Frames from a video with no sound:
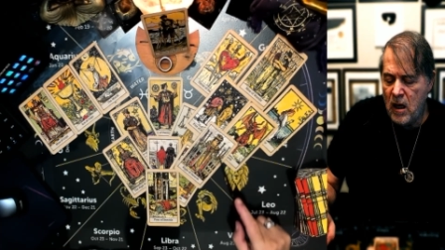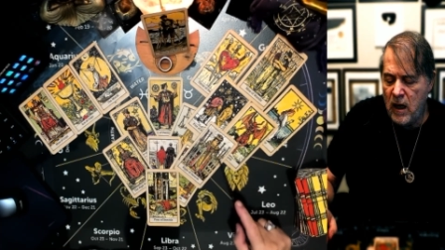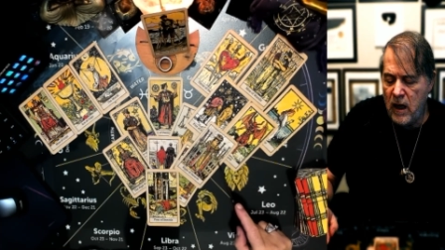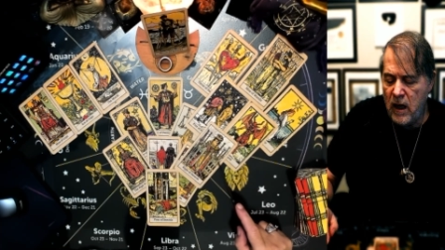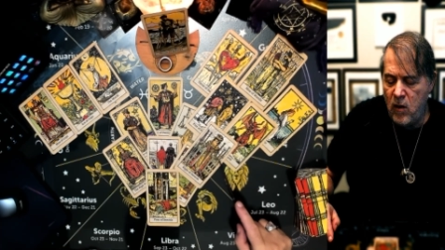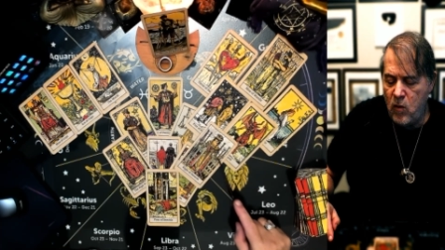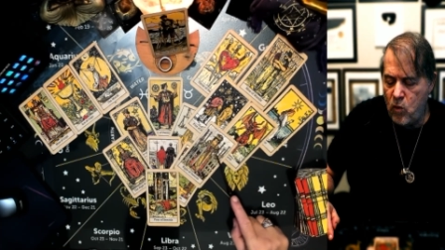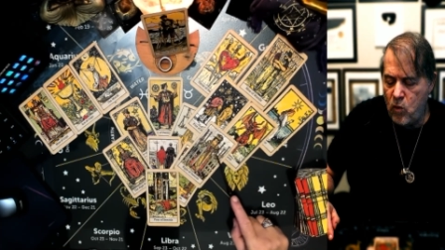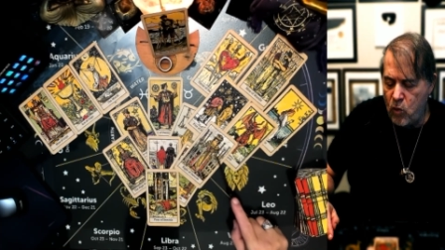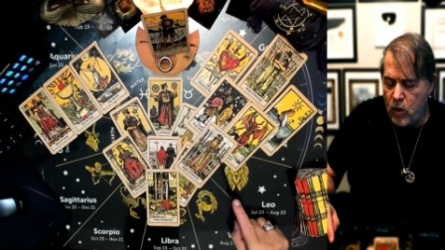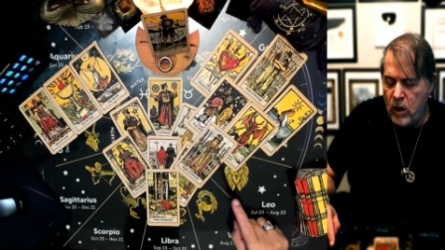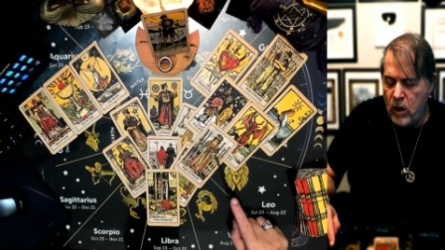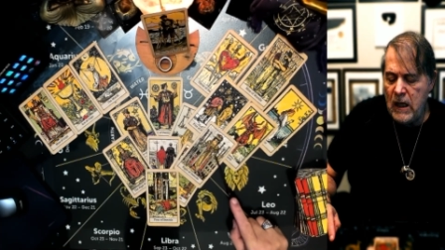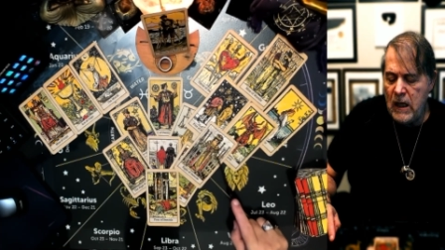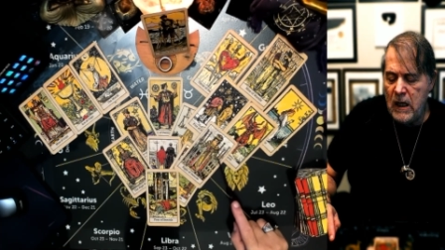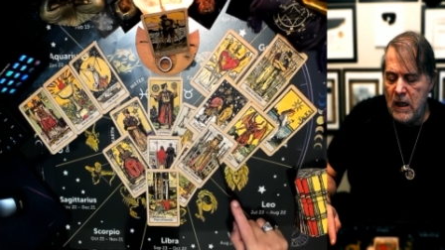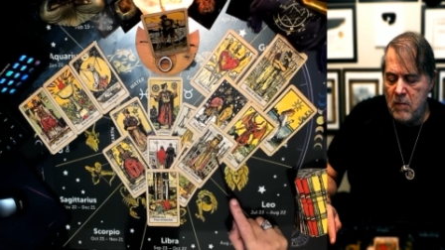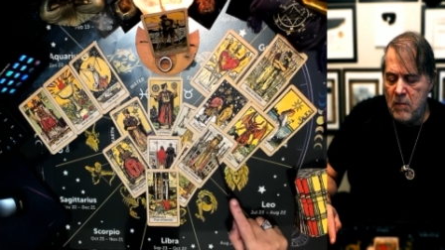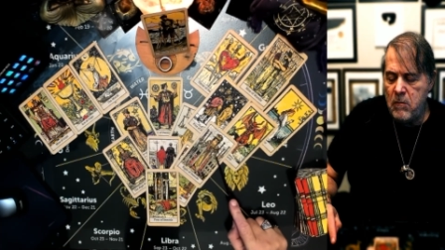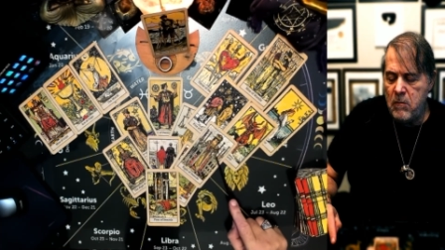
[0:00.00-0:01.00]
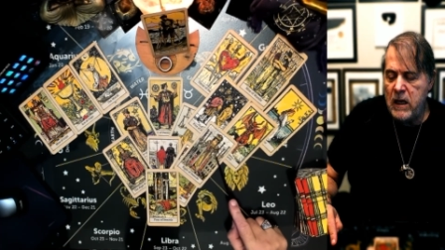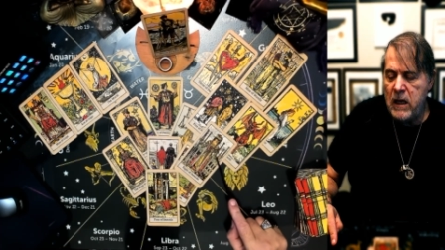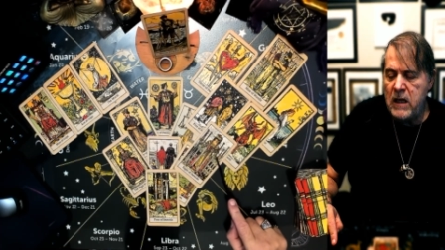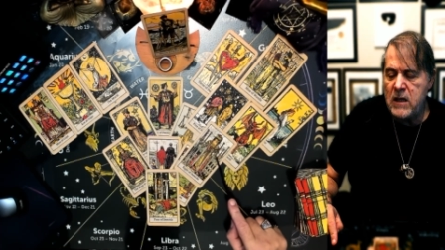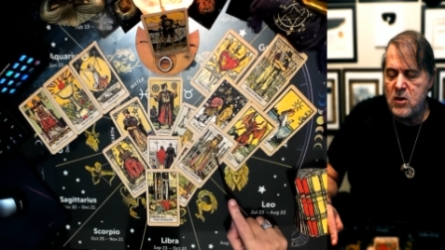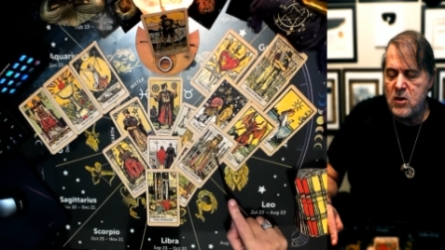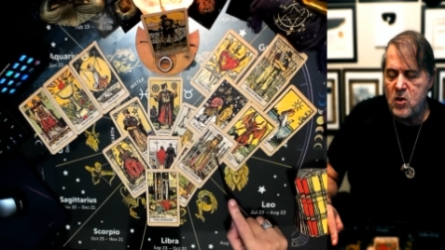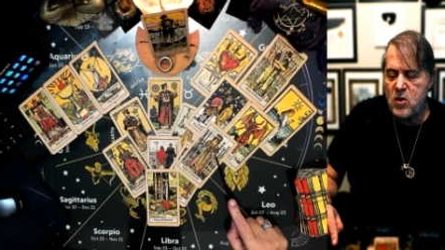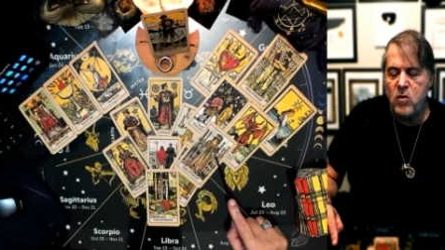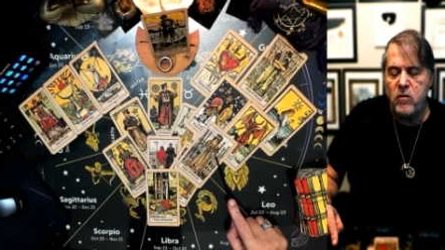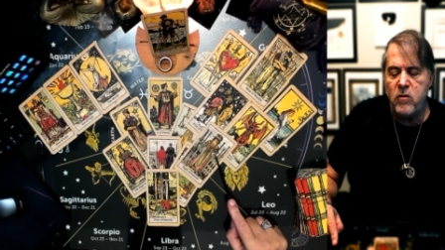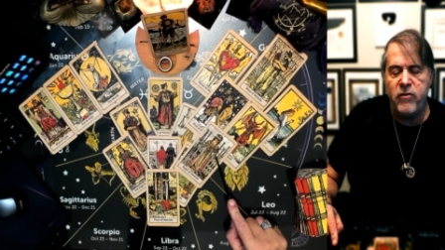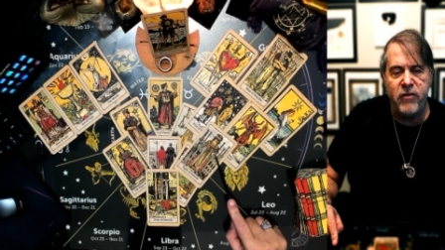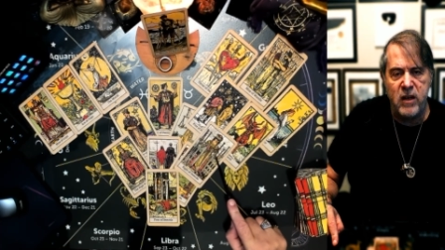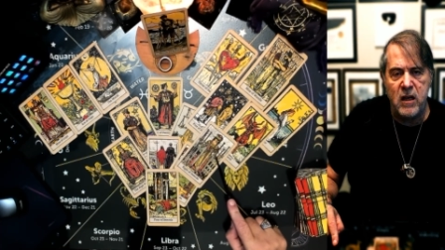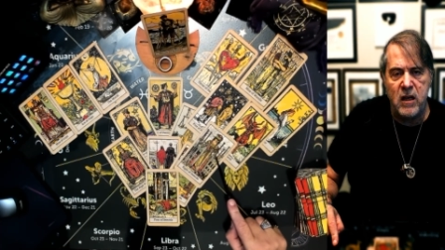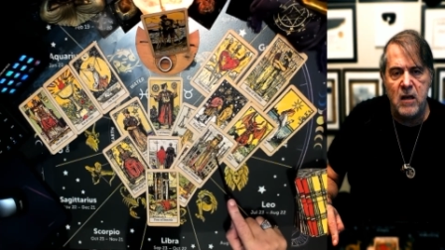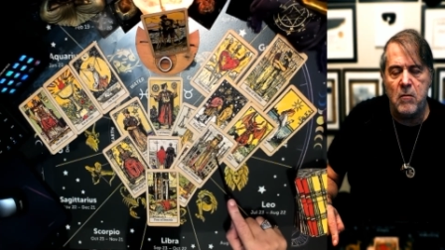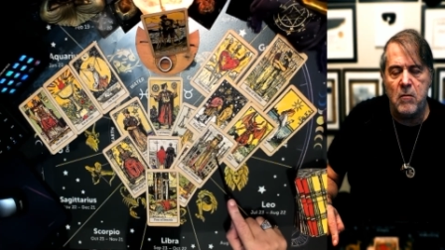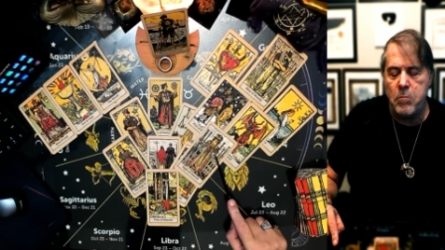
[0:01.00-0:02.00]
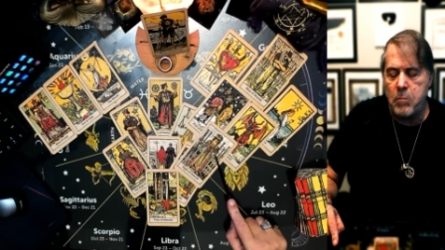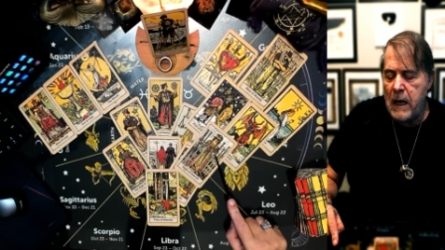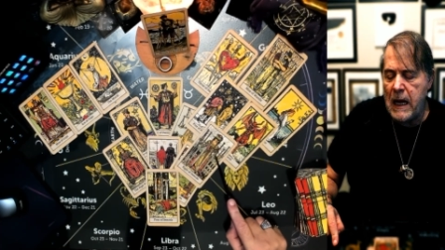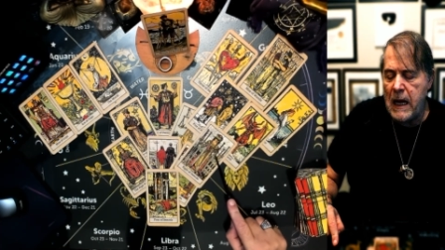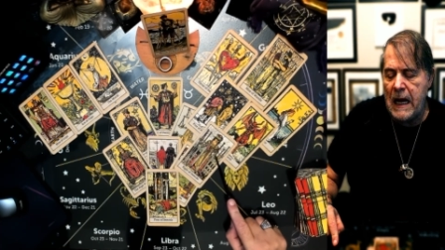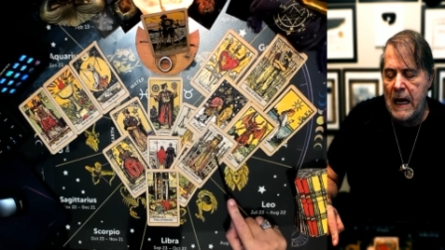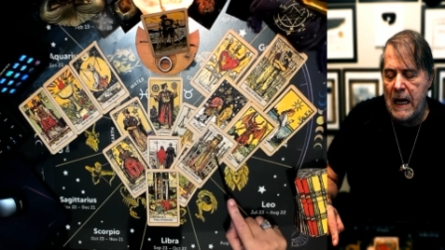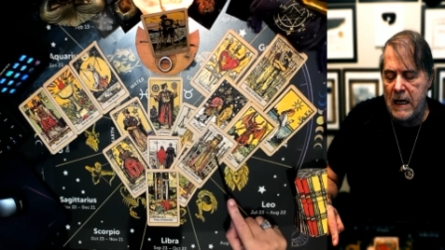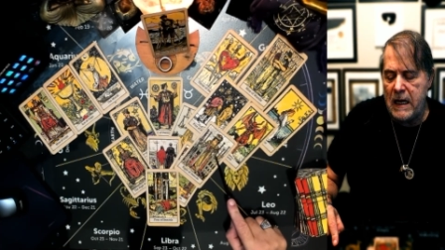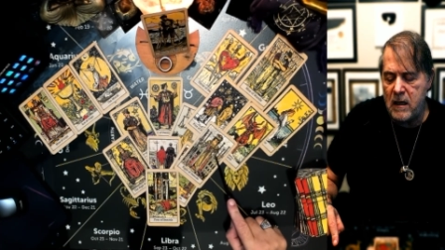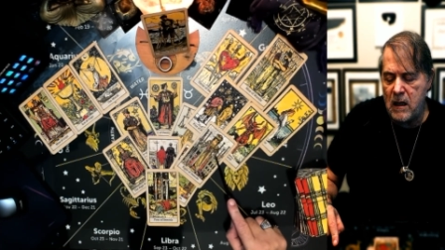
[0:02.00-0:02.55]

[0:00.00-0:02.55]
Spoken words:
it really makes you feel bad.